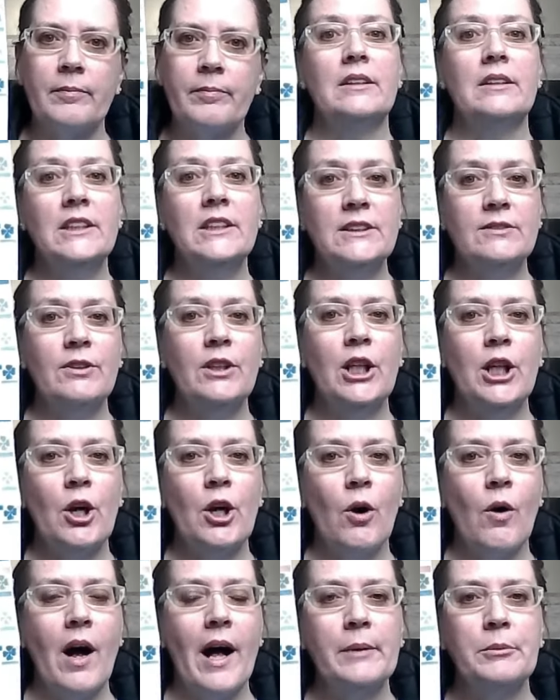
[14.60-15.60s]
this
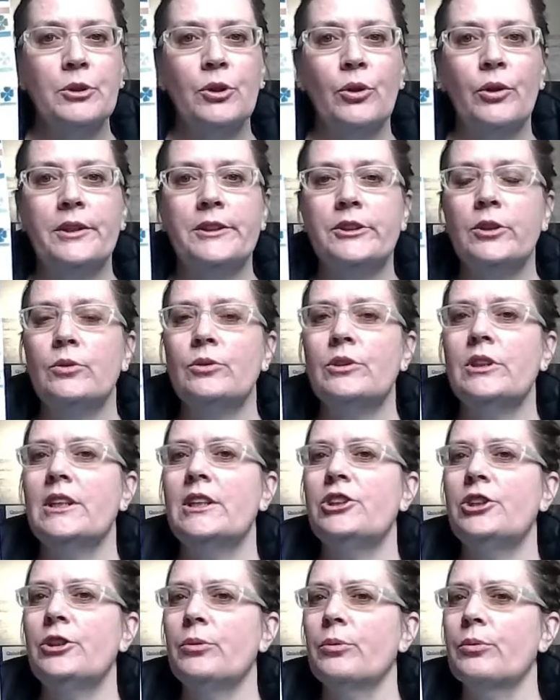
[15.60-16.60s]
video, I'm going to
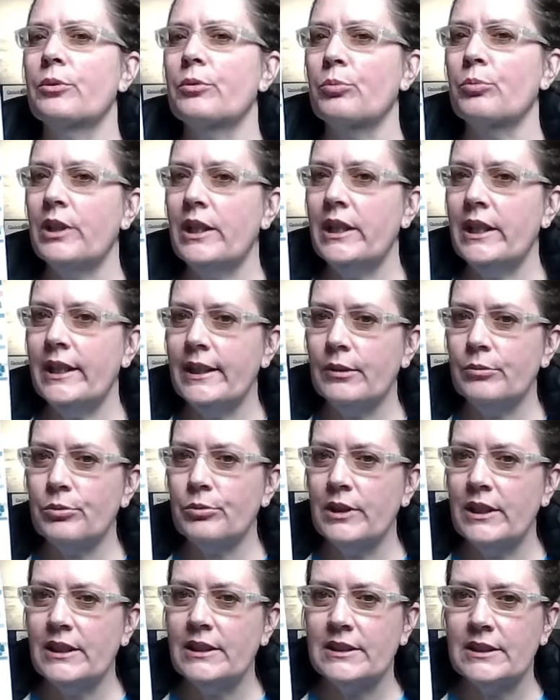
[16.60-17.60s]
teach you 3
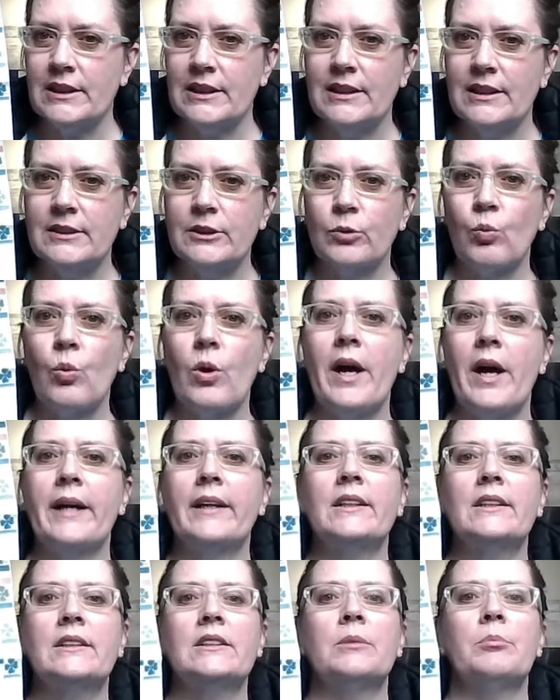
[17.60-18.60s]
reasons why
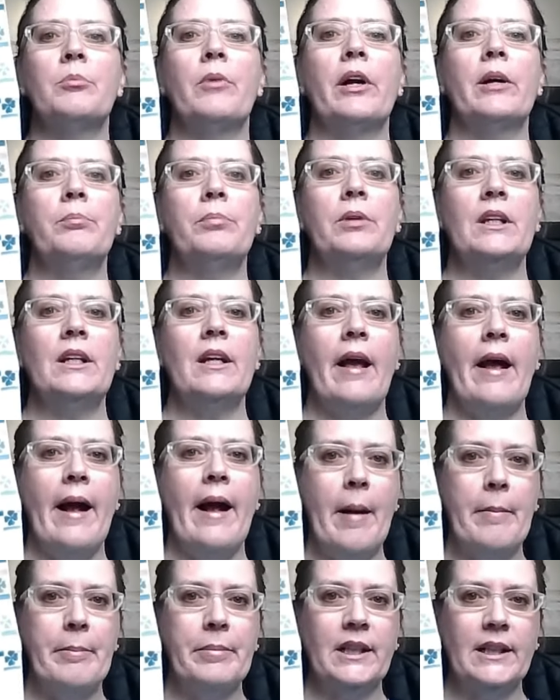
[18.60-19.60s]
this might be
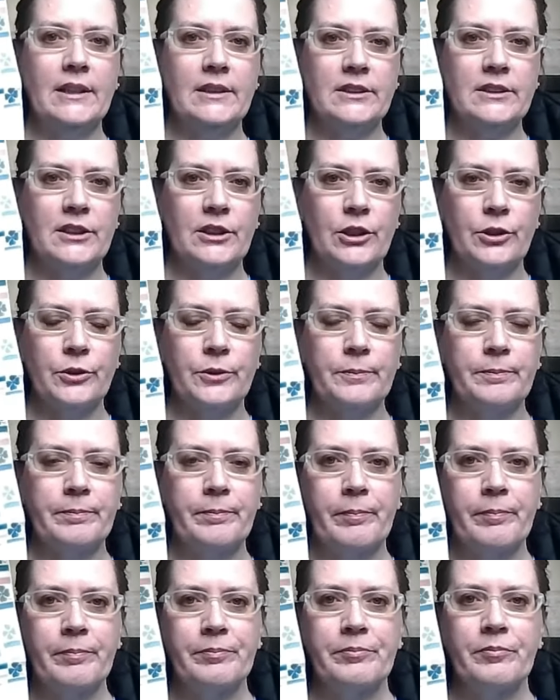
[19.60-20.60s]
happening to you.
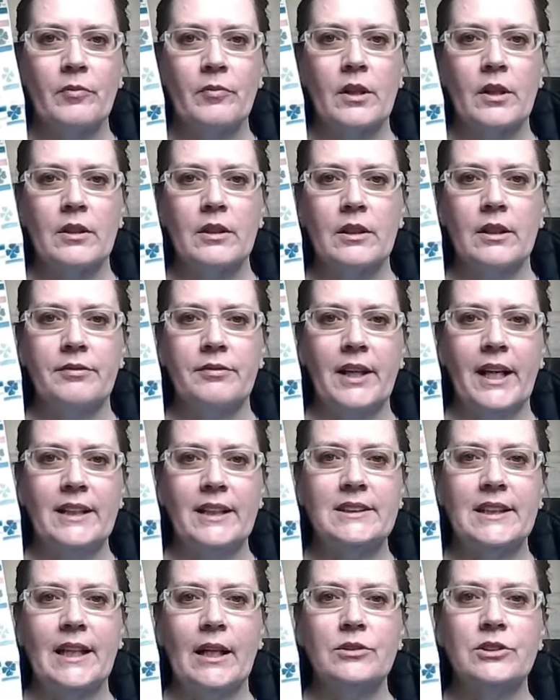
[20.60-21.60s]
If that
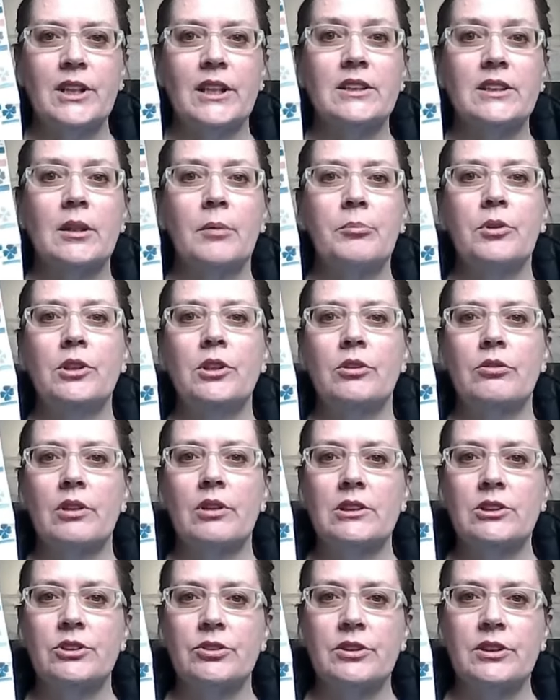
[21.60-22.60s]
sounds like something you're
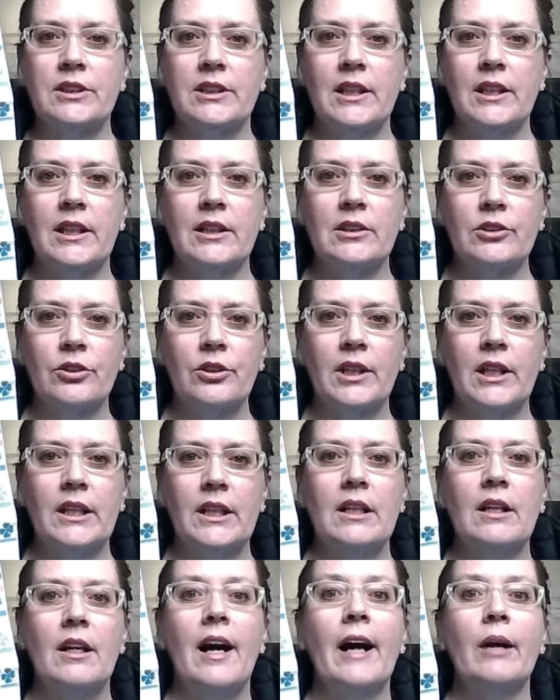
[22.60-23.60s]
interested in
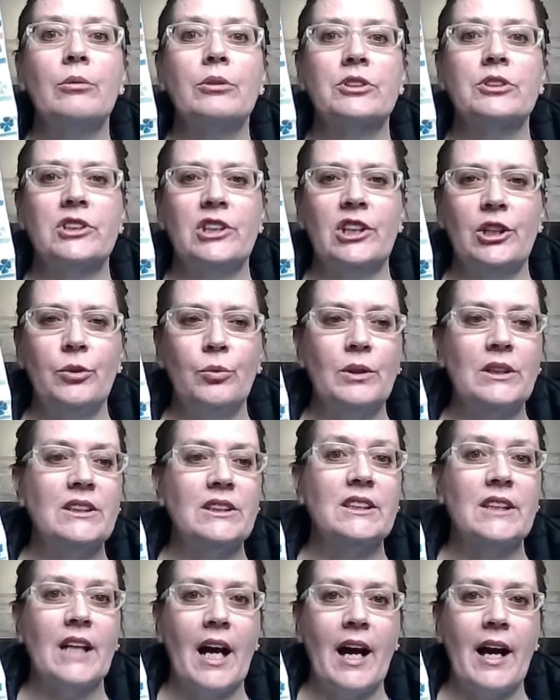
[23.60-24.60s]
learning, I will see you
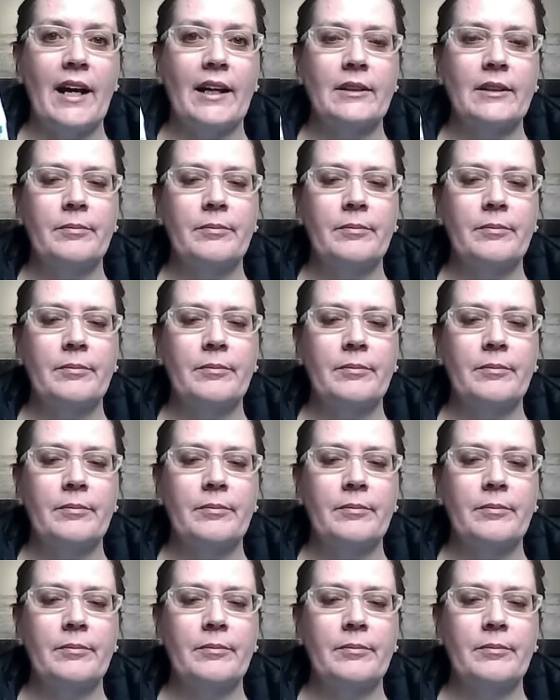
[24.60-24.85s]
inside.